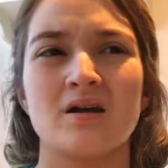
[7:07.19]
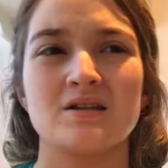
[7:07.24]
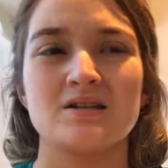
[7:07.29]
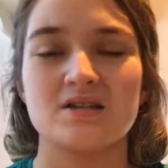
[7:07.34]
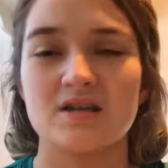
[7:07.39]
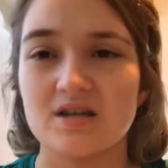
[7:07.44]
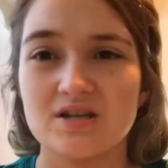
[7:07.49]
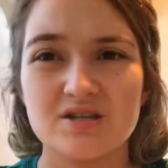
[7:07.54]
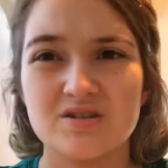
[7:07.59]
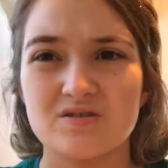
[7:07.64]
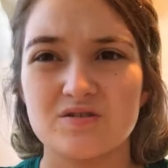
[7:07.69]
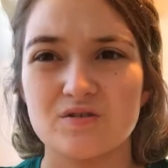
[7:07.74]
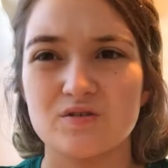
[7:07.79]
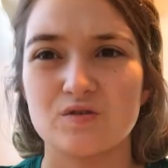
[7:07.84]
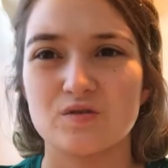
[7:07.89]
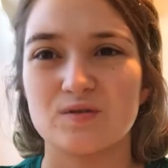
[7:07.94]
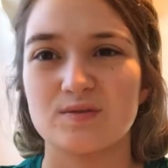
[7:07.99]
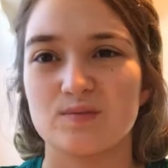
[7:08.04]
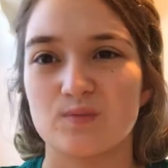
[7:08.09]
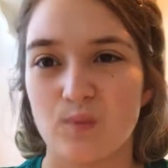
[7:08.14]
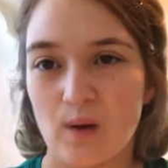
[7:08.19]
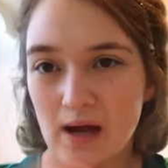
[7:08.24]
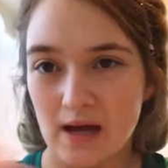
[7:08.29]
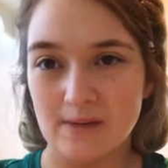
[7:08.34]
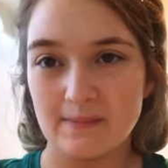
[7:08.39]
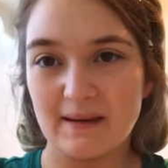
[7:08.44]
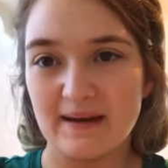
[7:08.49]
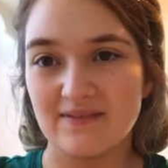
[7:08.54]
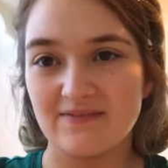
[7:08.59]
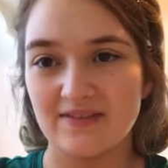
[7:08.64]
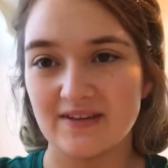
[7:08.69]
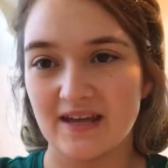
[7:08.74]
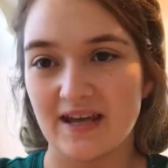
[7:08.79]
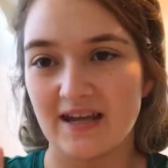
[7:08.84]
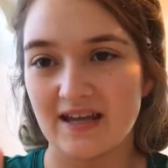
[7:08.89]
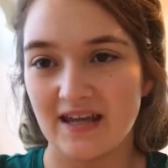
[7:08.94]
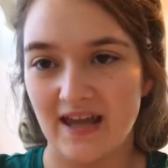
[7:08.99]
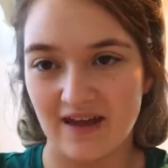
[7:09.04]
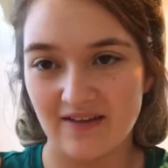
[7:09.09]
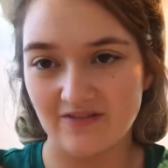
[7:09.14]
Tissues. Why am I
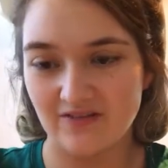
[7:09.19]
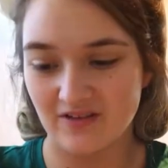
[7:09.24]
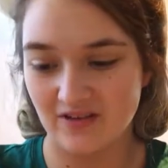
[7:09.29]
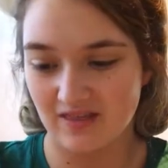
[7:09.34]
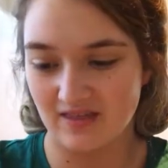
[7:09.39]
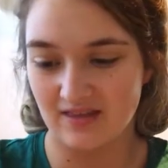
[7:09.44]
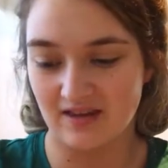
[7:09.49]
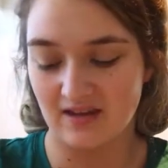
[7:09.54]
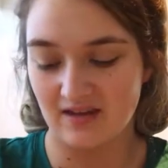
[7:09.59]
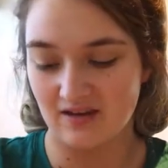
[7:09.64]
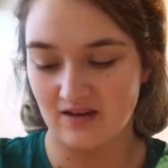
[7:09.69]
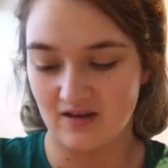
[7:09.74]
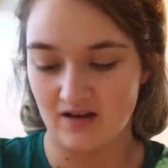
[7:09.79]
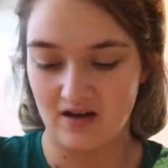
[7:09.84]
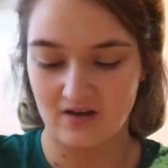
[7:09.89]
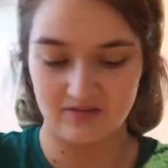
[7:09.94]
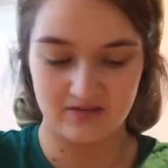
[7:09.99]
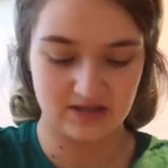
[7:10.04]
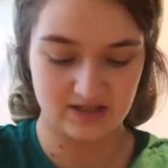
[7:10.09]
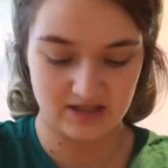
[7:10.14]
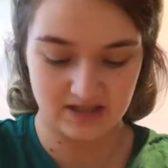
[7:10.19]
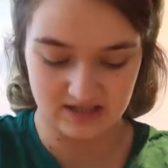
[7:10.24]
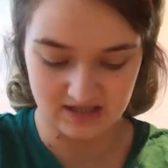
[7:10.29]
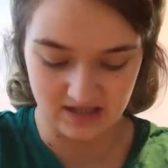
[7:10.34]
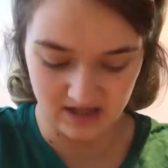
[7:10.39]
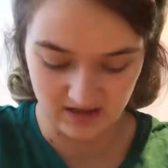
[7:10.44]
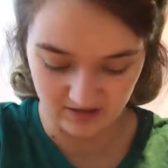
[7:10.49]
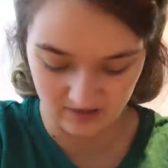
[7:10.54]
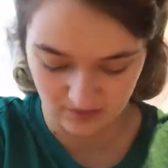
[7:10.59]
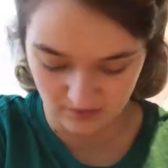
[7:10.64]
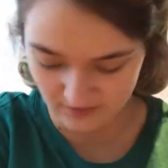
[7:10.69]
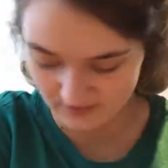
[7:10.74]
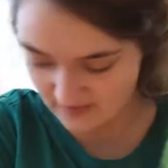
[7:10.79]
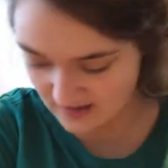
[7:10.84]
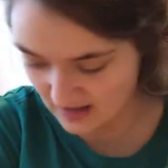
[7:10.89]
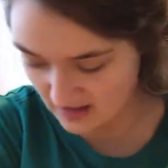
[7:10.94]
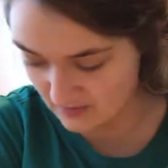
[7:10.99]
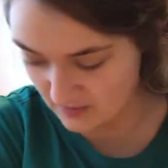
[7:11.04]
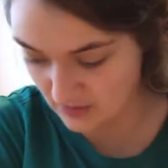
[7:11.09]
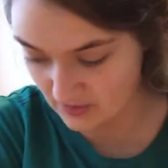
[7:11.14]
forgetting everything? Can't really take off
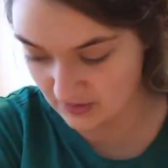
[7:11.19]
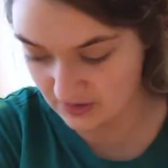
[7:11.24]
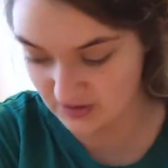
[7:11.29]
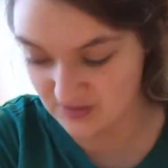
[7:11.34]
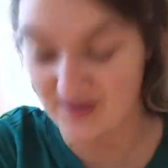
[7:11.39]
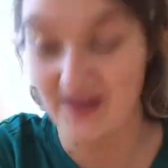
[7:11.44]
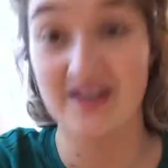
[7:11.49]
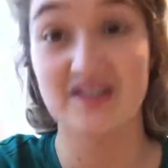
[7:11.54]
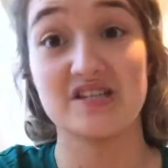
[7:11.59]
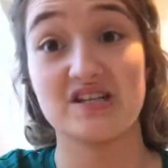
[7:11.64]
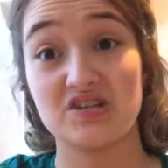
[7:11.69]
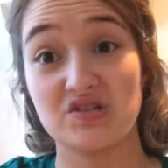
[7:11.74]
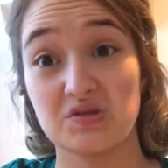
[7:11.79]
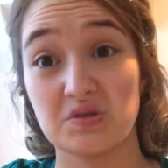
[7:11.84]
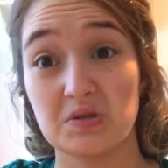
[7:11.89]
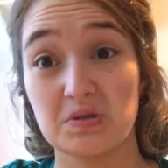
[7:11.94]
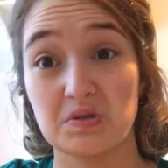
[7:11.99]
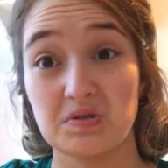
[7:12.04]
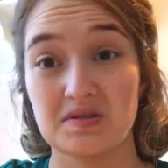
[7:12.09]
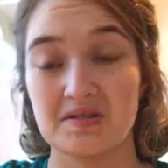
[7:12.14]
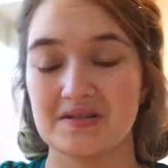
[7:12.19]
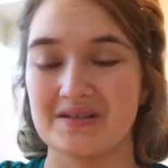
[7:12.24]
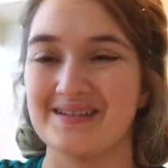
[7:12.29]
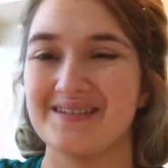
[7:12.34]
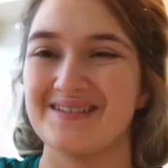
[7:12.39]
nail polish without tissues.